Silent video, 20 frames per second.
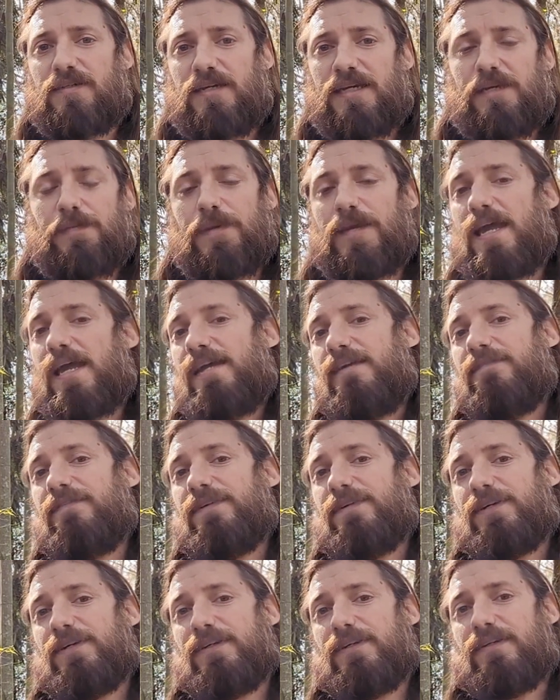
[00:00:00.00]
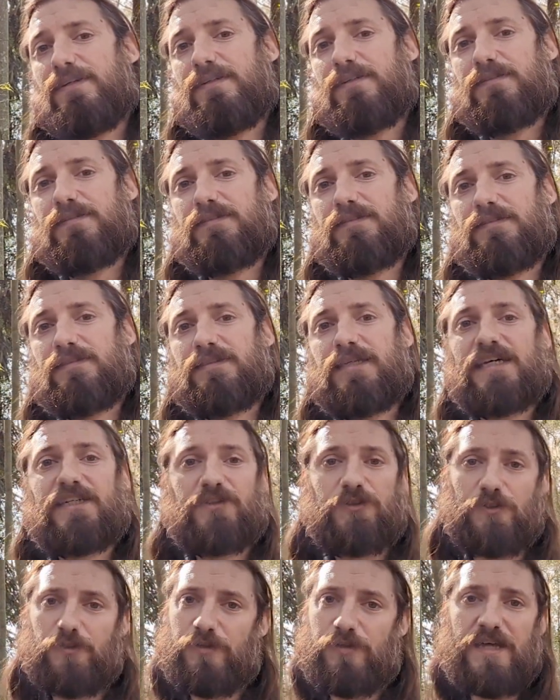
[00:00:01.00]
a behavior that
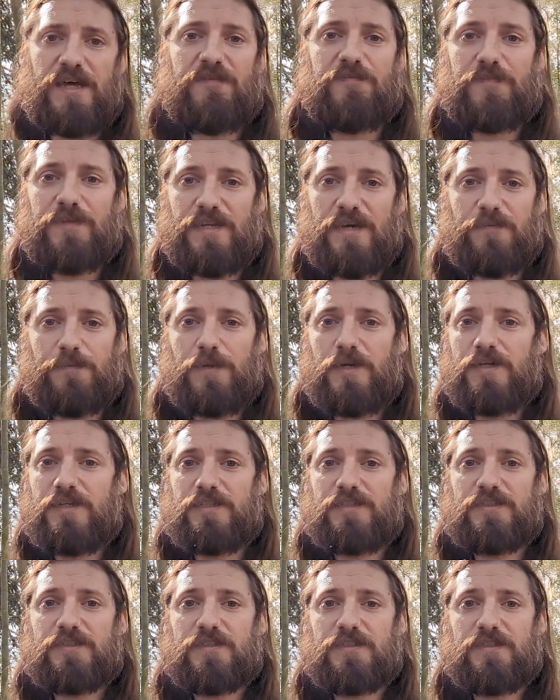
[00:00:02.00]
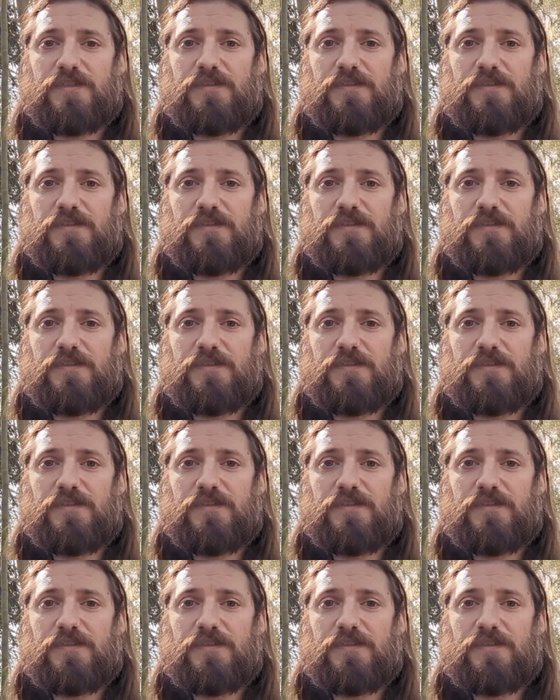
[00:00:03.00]
shouldn't have been punished.